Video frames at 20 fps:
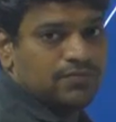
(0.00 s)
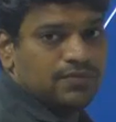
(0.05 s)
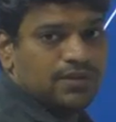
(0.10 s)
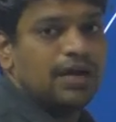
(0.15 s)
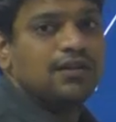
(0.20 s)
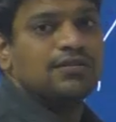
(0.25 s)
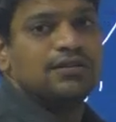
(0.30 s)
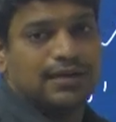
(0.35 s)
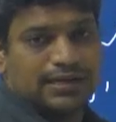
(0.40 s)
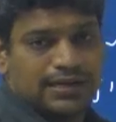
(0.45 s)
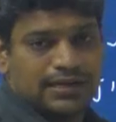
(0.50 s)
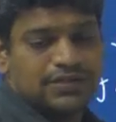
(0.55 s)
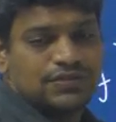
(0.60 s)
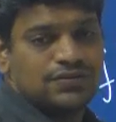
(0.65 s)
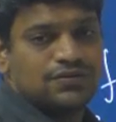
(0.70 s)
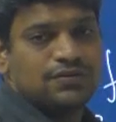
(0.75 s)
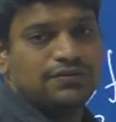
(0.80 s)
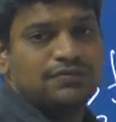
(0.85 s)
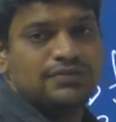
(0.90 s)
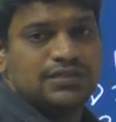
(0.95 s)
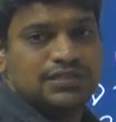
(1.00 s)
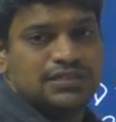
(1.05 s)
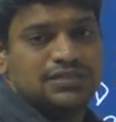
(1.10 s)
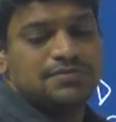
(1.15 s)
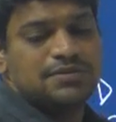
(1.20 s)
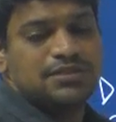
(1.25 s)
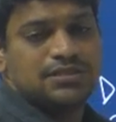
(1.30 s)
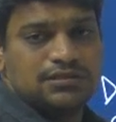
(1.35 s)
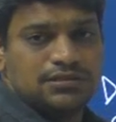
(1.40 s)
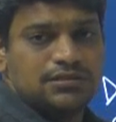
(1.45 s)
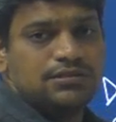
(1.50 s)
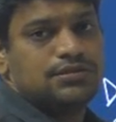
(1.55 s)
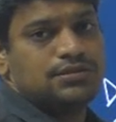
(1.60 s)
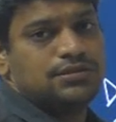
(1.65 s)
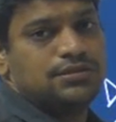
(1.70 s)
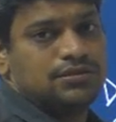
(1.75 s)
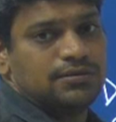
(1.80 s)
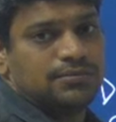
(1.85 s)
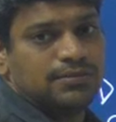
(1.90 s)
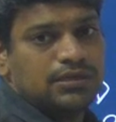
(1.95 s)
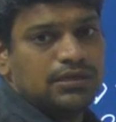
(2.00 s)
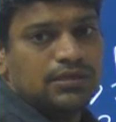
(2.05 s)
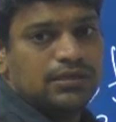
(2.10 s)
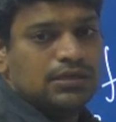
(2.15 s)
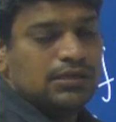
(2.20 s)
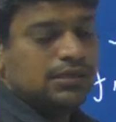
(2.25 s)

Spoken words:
on the occurrence of disturbance in the system.